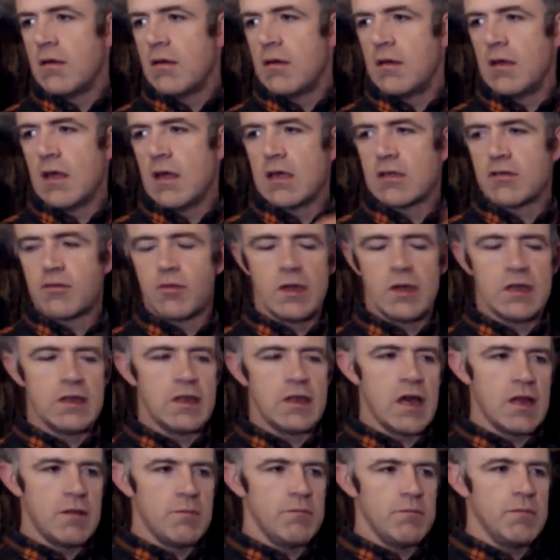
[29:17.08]
Just with
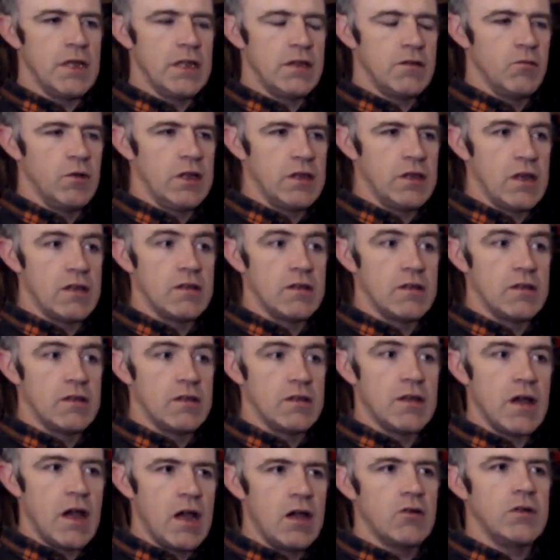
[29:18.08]
that
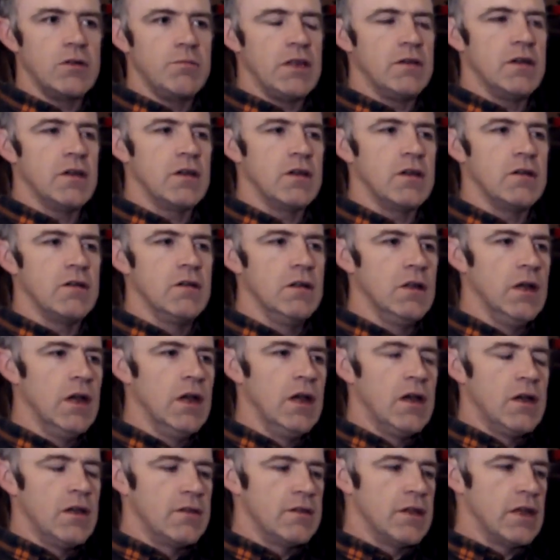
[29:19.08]
iron material
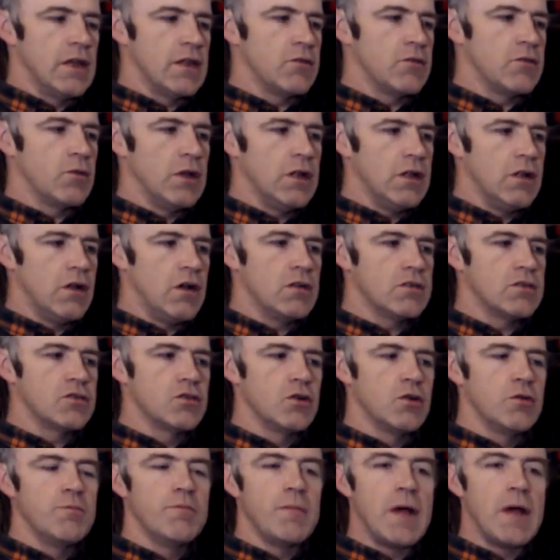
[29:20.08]
that will
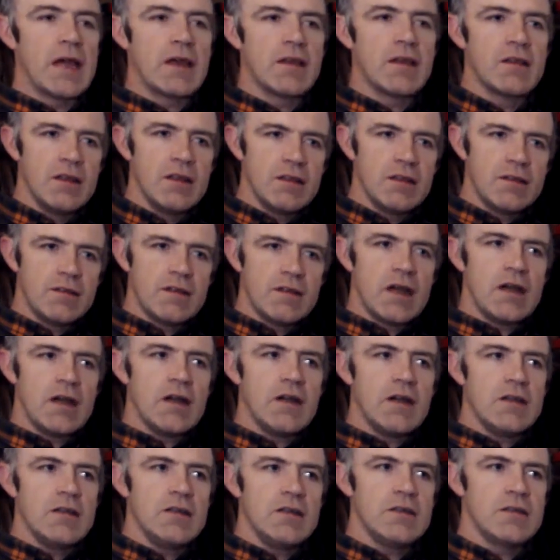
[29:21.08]
also
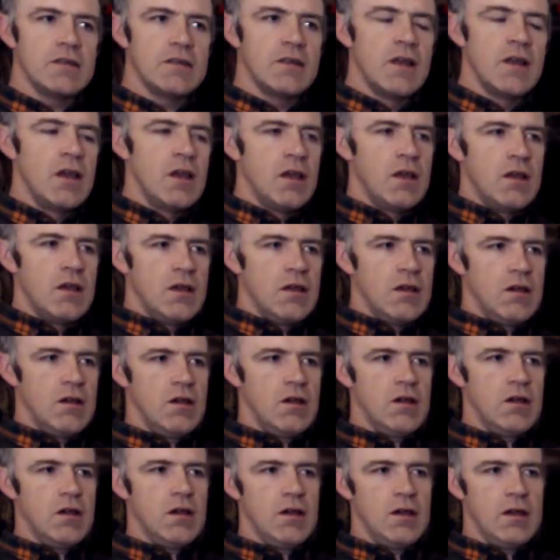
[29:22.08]
magnetize
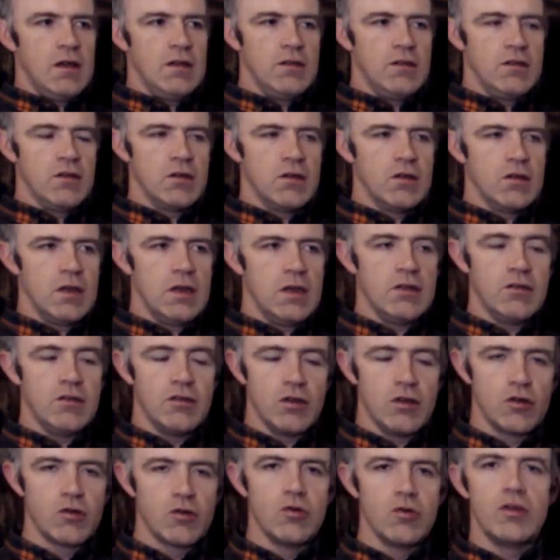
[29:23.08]
in the
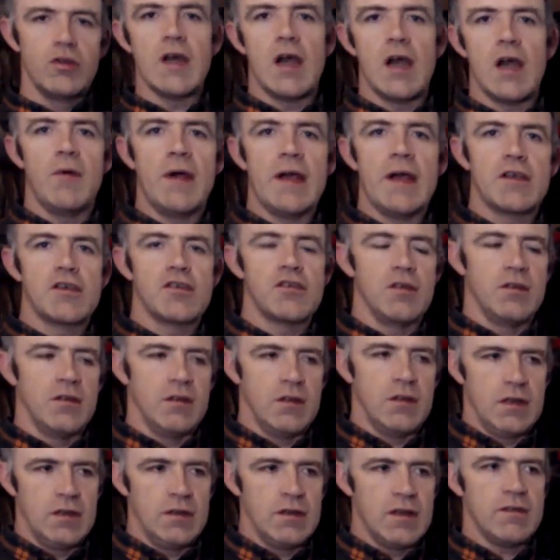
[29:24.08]
good direction,
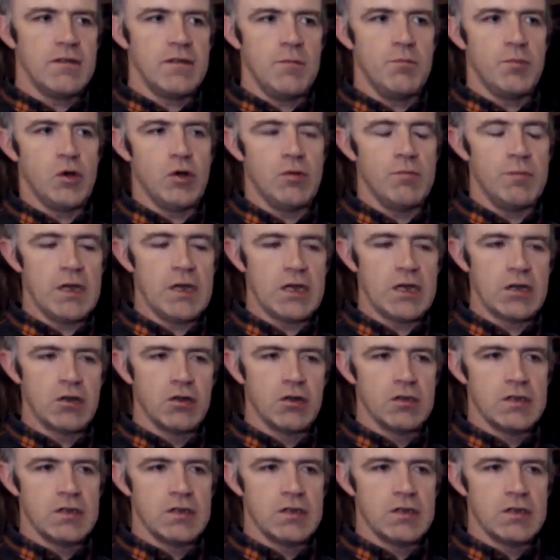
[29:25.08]
and that's important, because